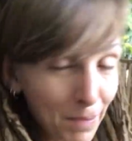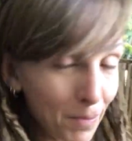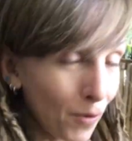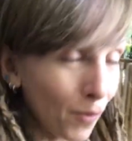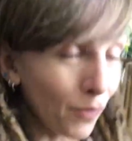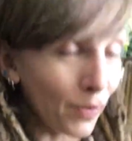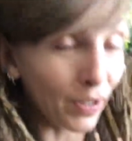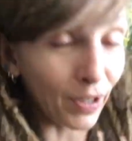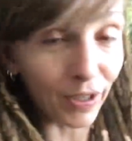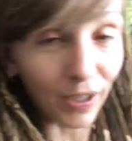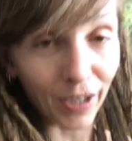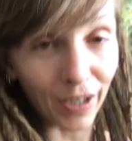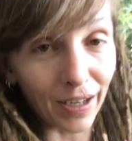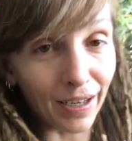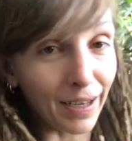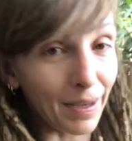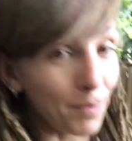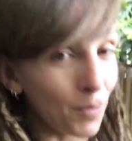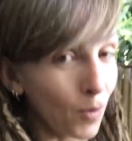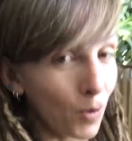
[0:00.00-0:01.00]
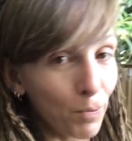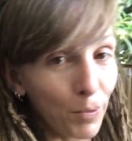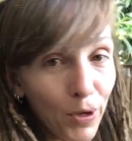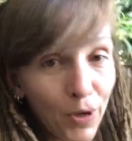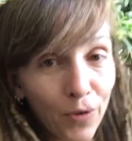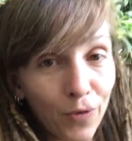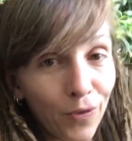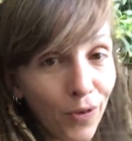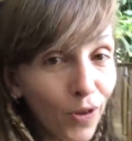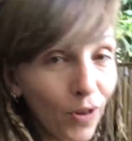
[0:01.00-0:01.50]
people feel good and more
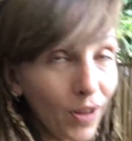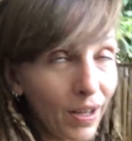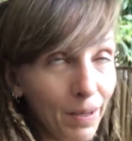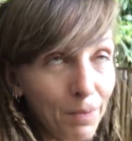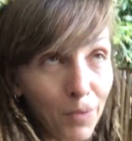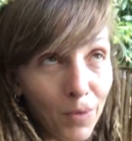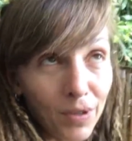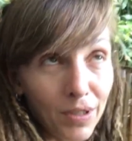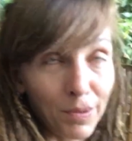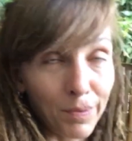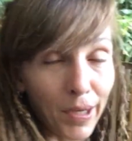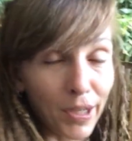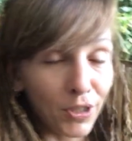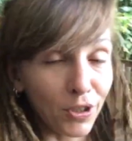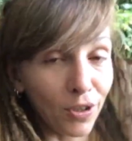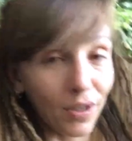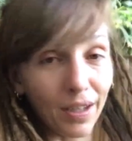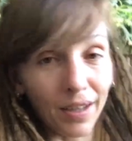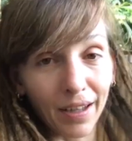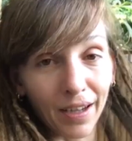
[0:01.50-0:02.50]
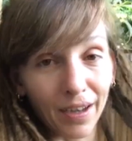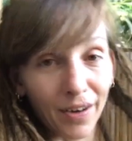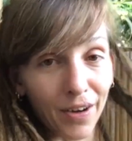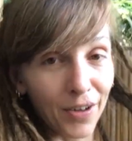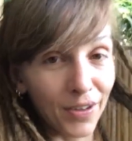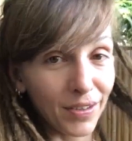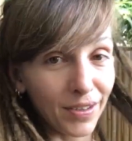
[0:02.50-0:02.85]
beautiful and more special in their